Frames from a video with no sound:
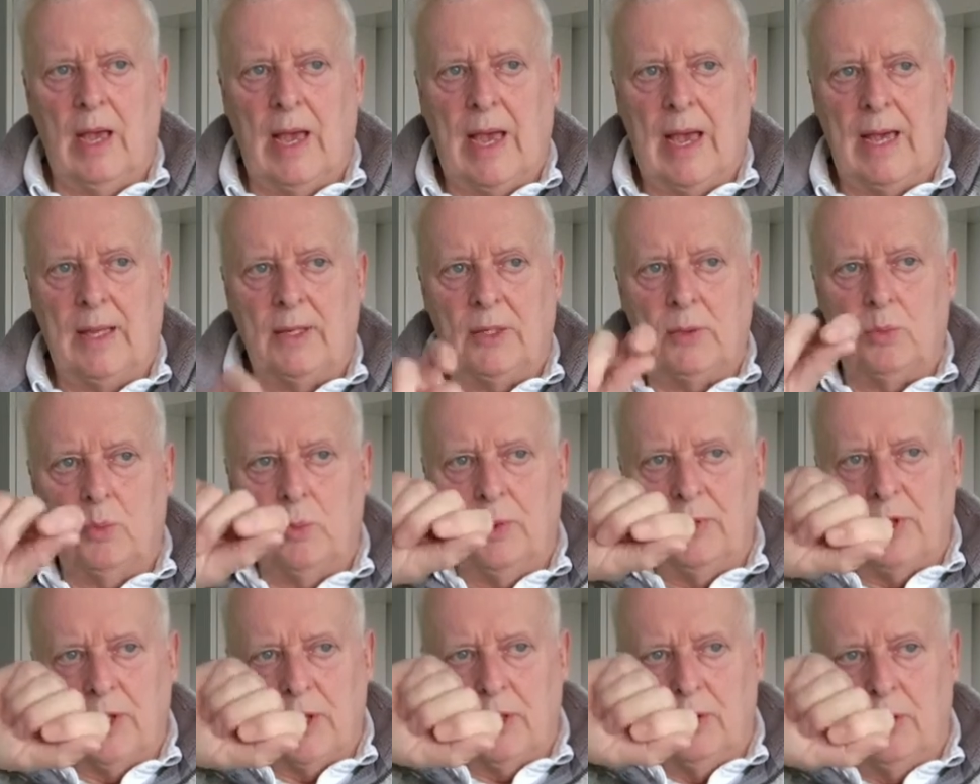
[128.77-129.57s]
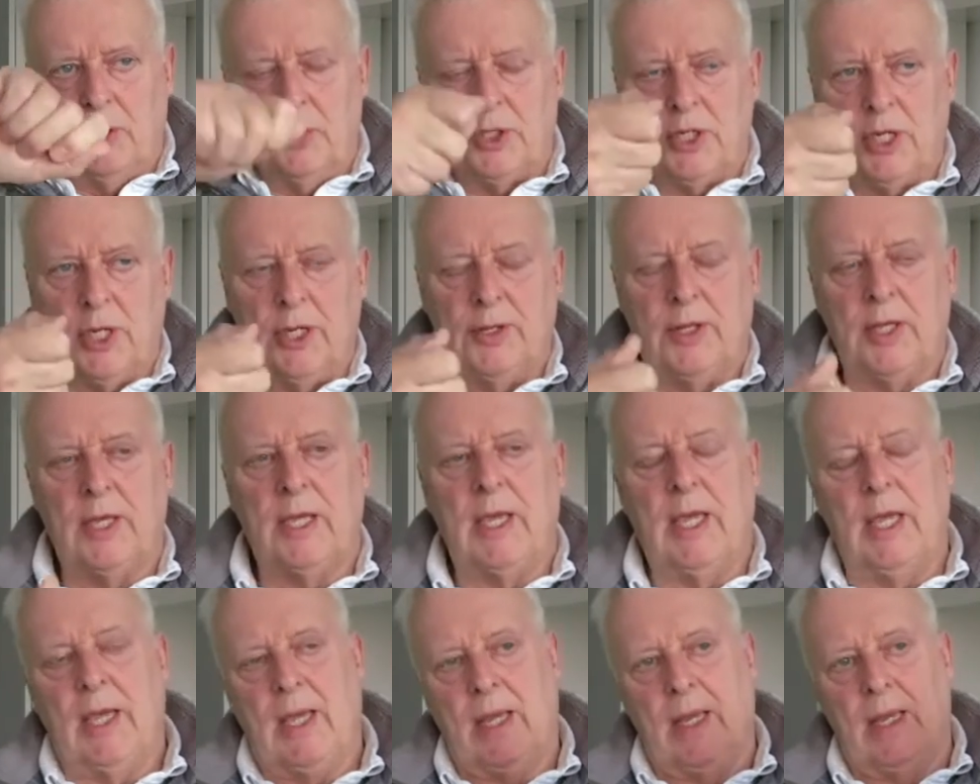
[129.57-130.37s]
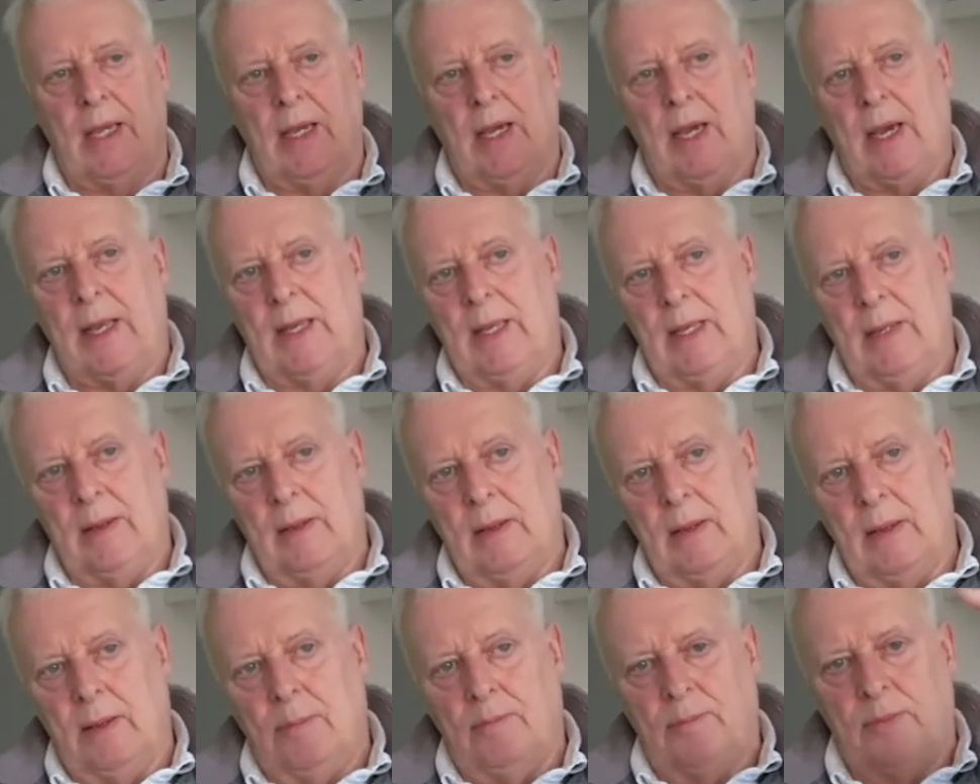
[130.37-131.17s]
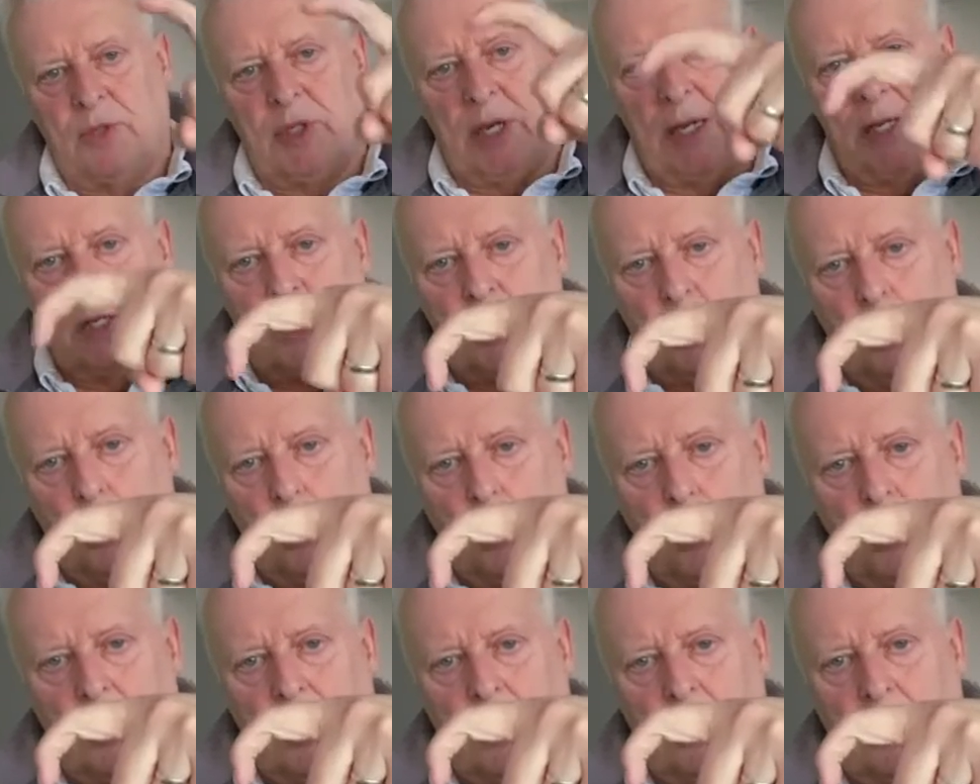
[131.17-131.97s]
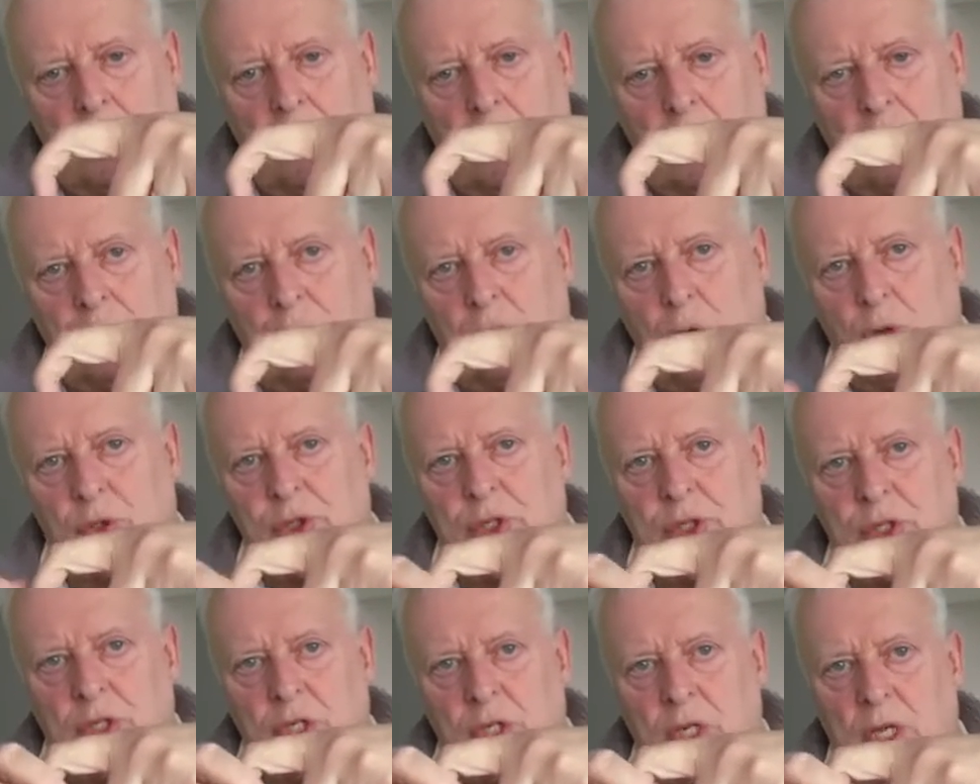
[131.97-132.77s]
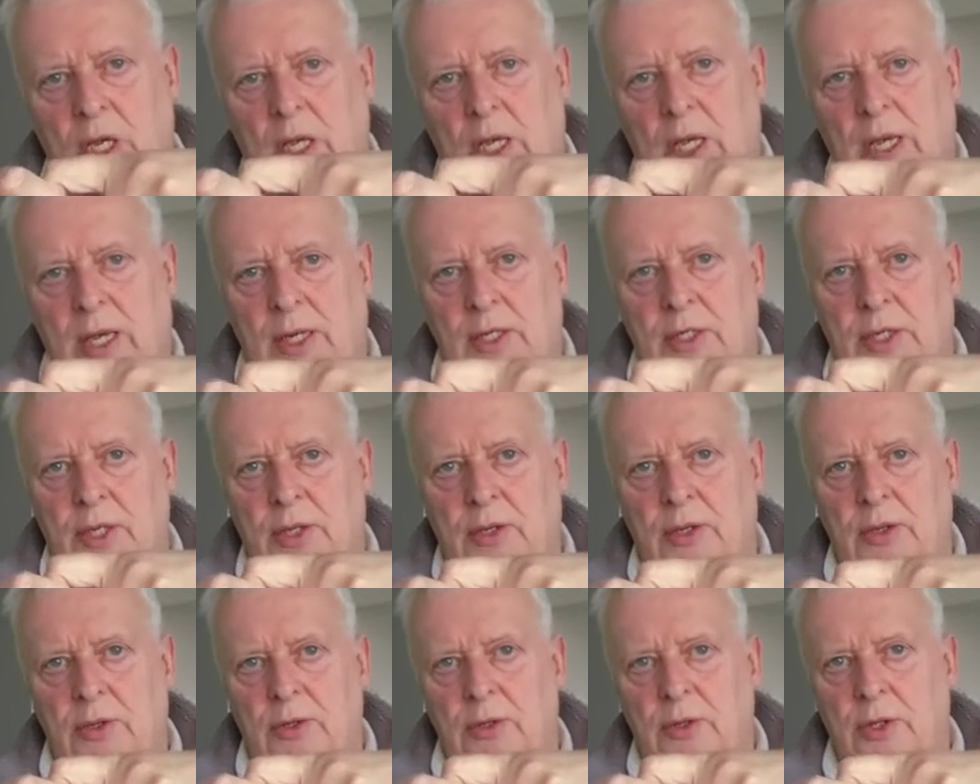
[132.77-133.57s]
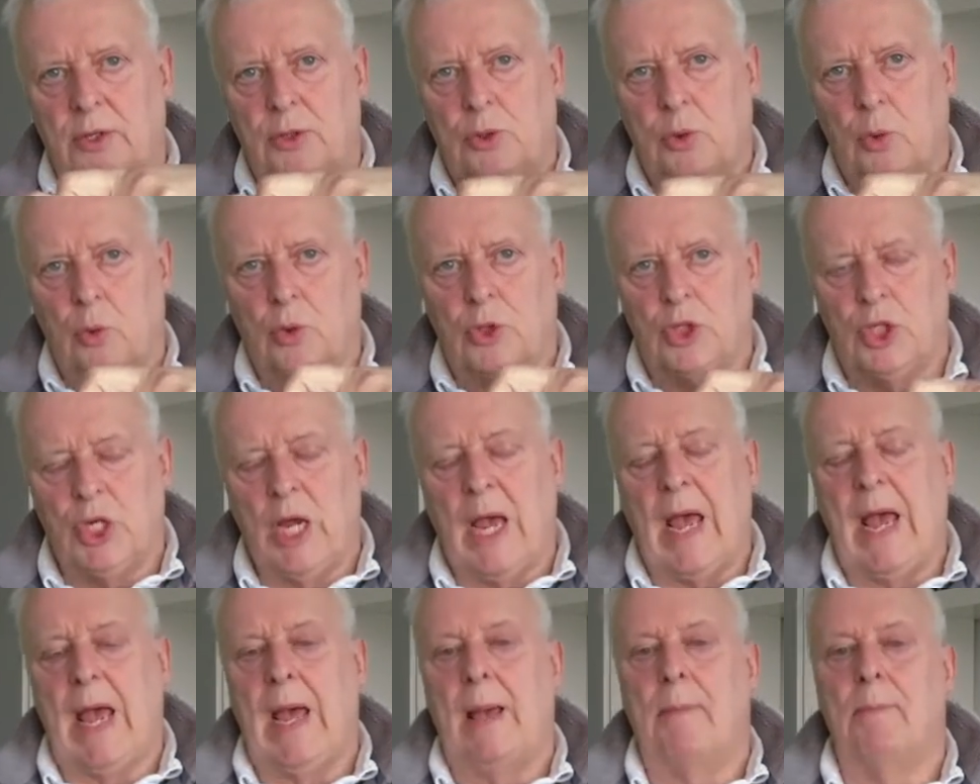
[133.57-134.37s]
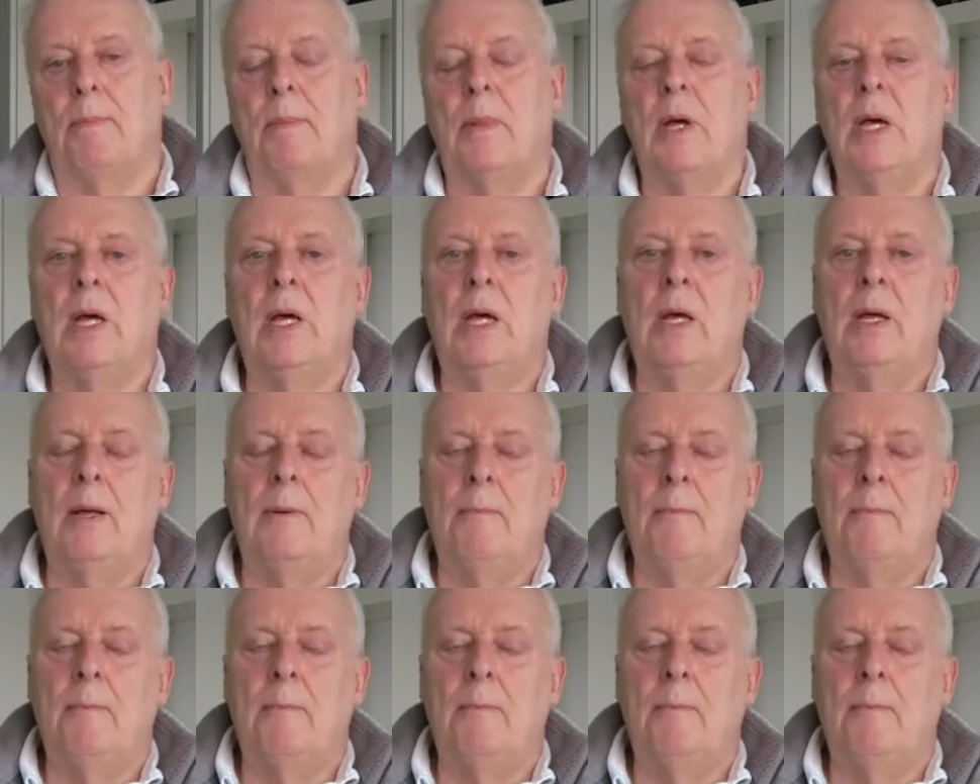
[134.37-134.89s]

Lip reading: and you turn the key and it sends a hook across into the door jamb,